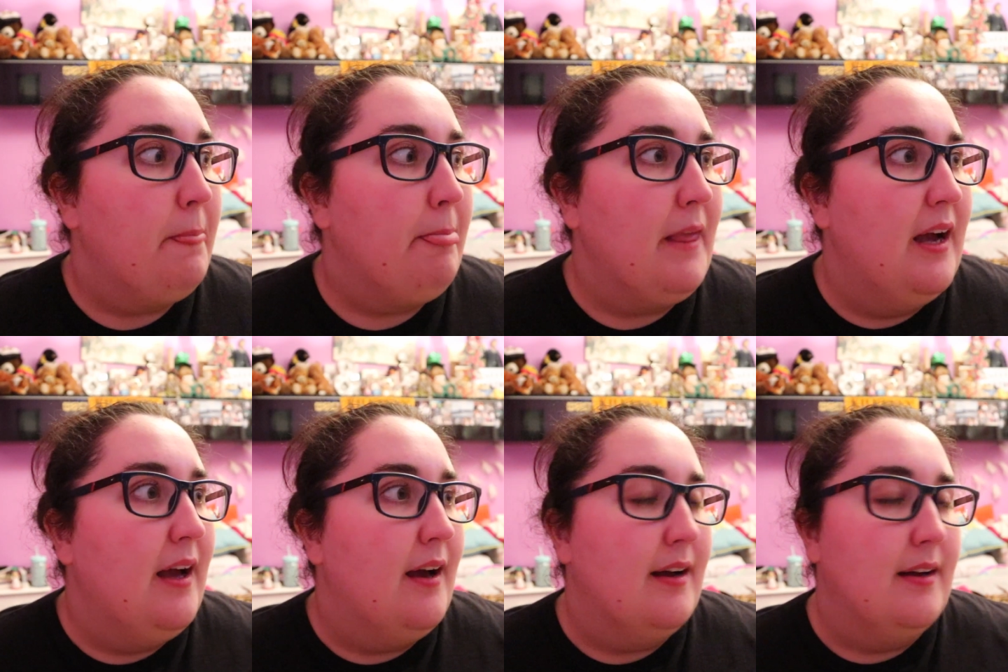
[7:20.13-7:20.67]

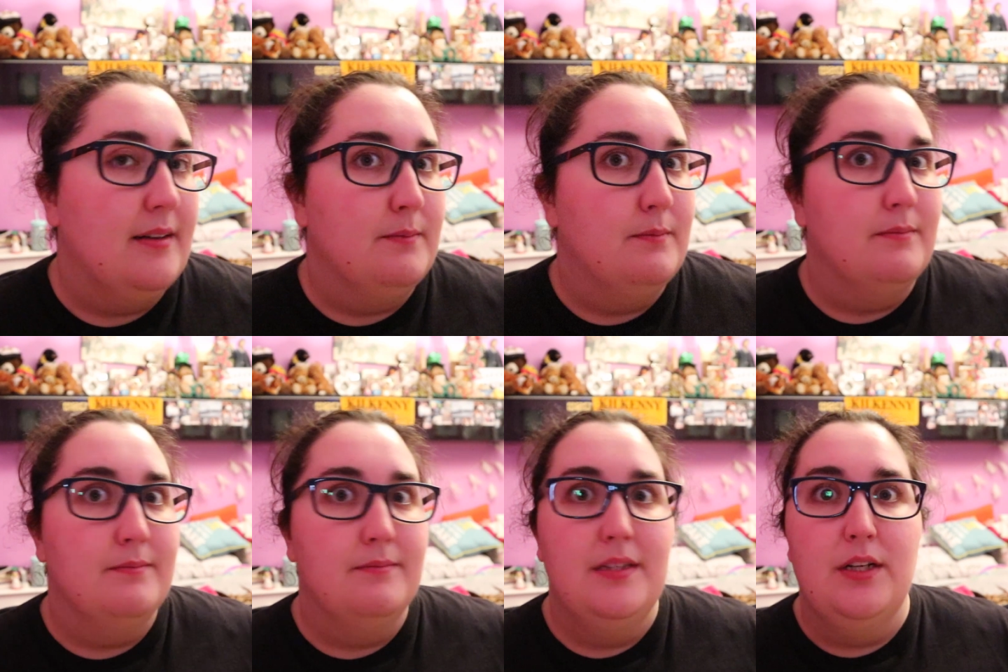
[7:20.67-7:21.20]

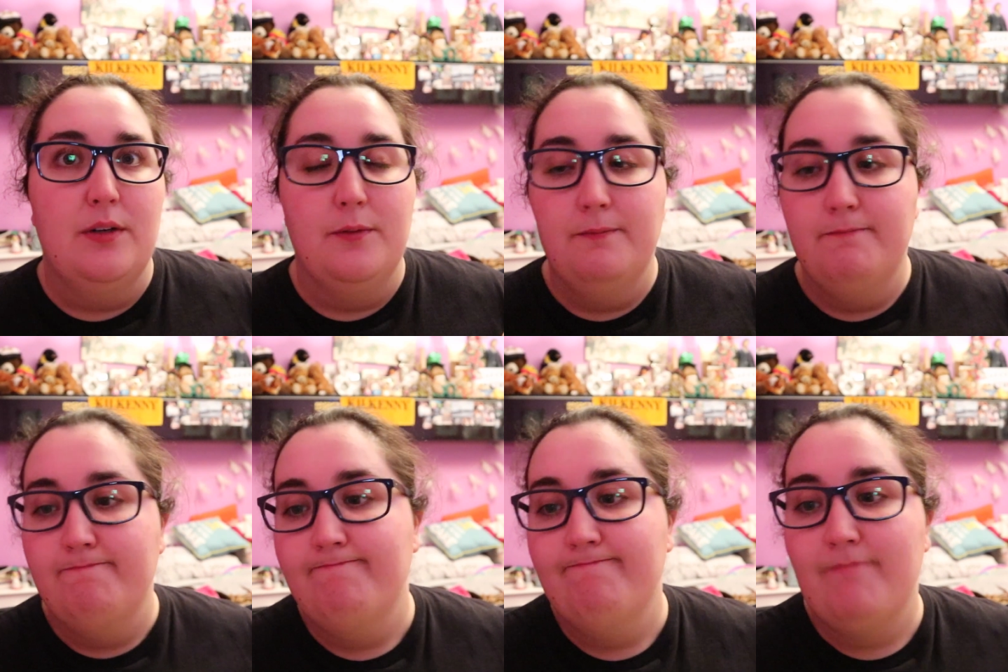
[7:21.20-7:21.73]
um, you know,
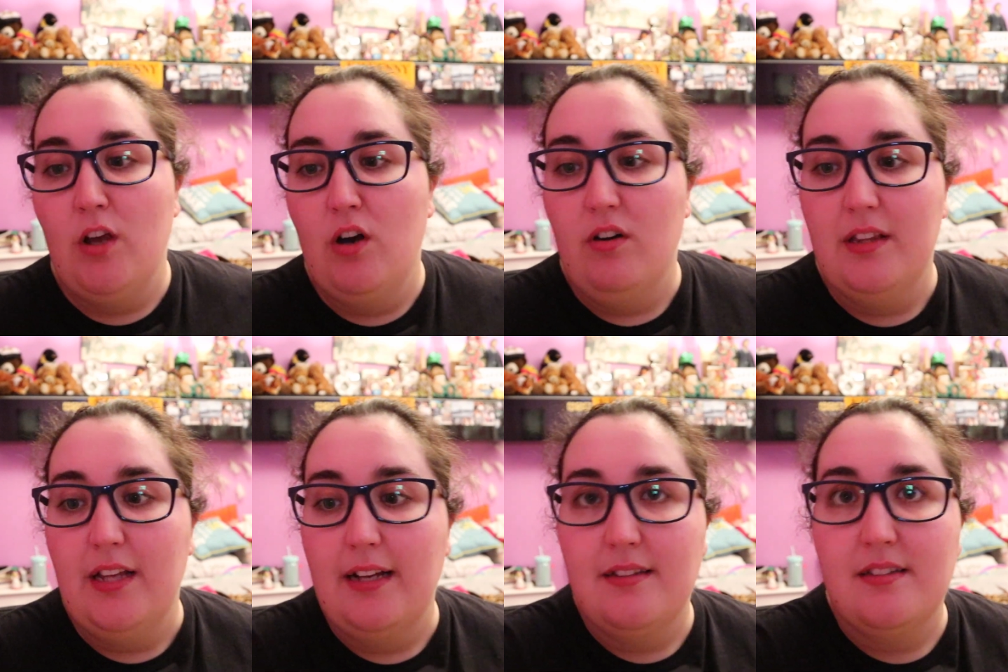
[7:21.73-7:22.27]
all
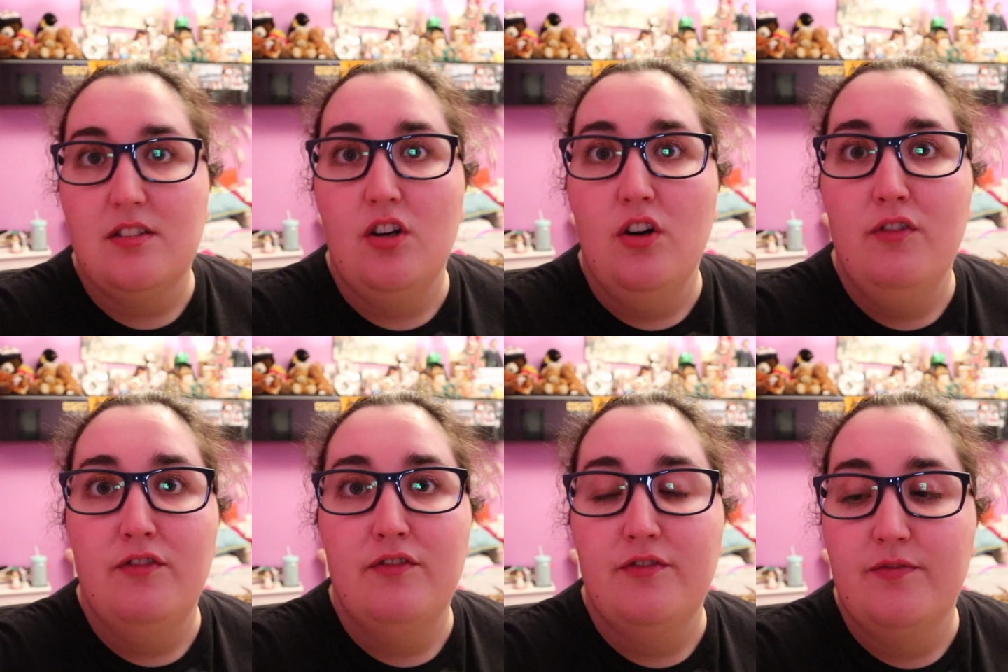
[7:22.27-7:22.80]
that
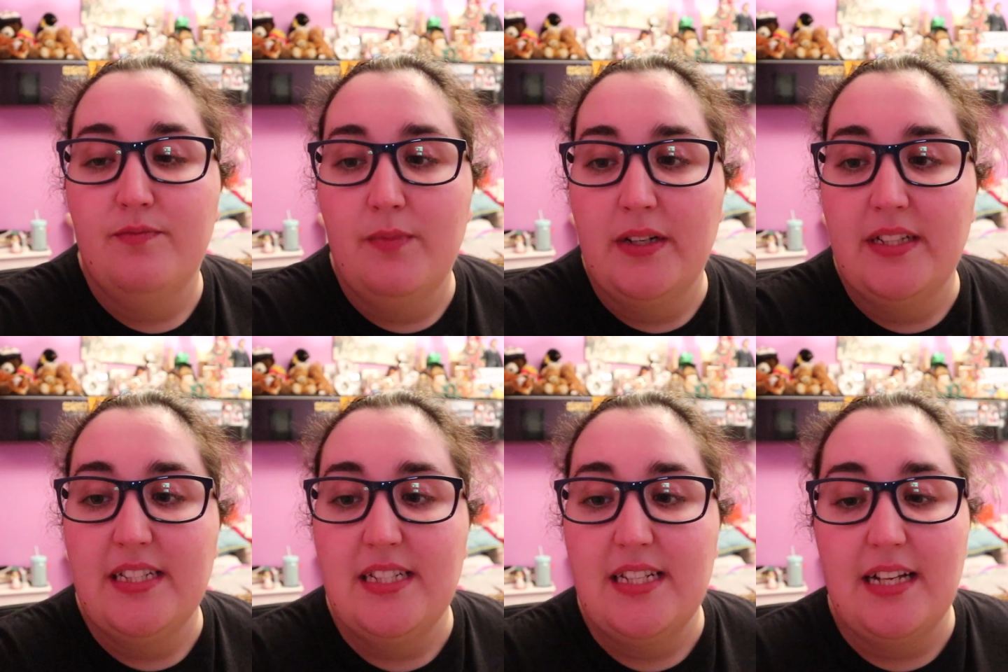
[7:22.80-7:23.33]
stuff. My
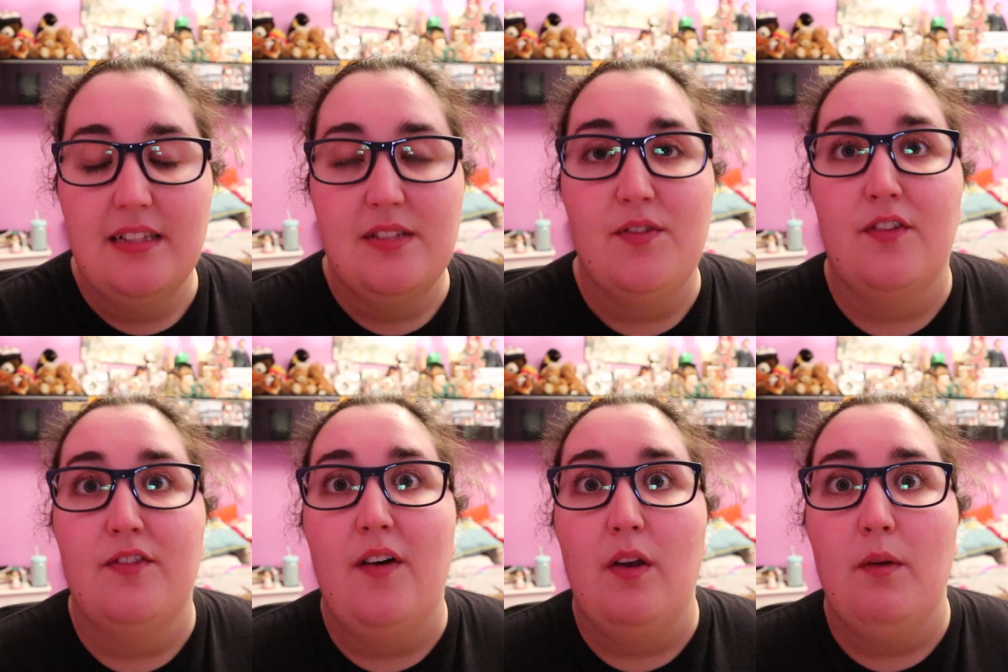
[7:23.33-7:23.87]
details for
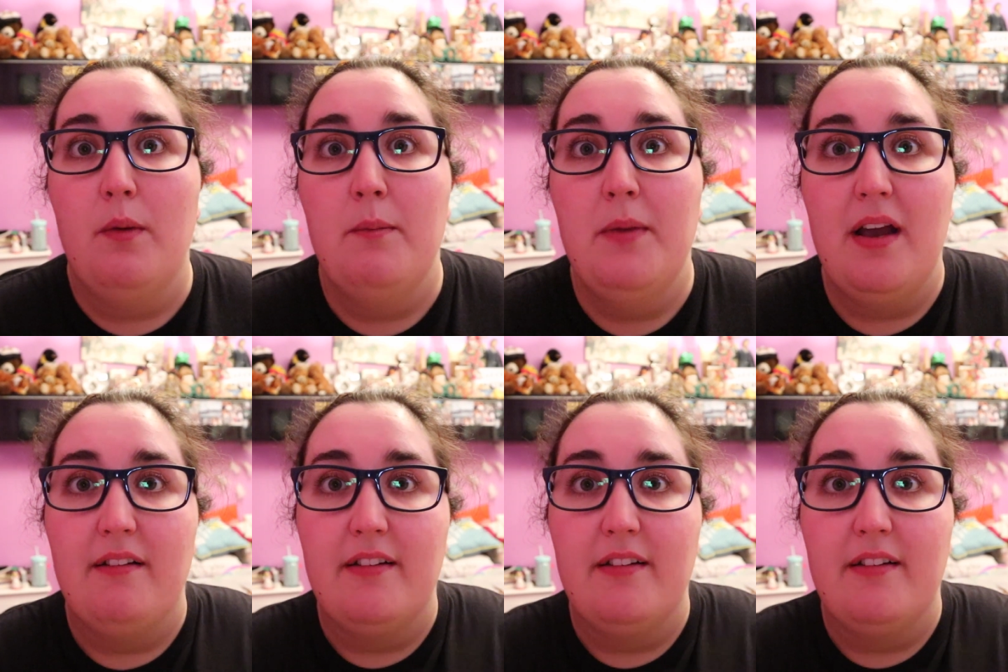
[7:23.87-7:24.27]
following me are